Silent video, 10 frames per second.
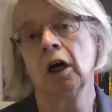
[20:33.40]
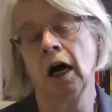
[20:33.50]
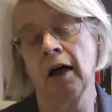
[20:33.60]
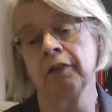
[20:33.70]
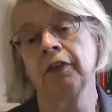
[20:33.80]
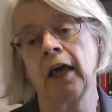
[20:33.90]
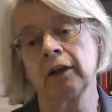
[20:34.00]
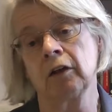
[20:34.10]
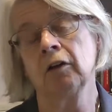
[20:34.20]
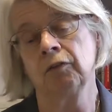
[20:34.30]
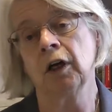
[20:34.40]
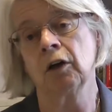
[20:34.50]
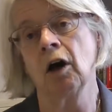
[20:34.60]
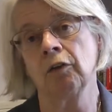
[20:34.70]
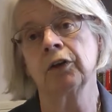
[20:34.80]
and then
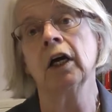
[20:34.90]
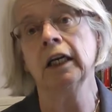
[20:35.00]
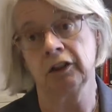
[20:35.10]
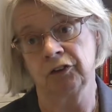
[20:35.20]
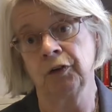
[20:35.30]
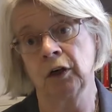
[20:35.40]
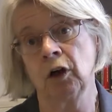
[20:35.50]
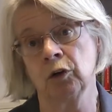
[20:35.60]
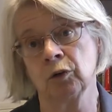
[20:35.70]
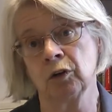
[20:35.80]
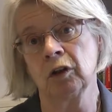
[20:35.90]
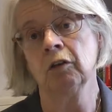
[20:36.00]
thereafter it's their own.